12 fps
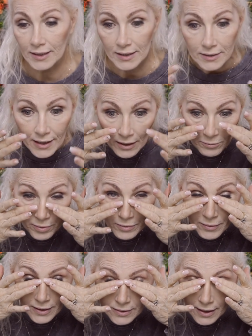Because I don't put
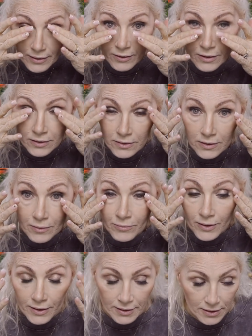mascara on because I'm
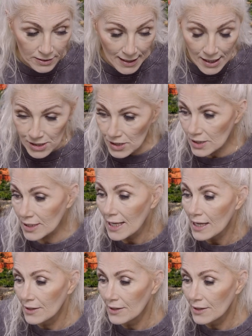wearing these lashes.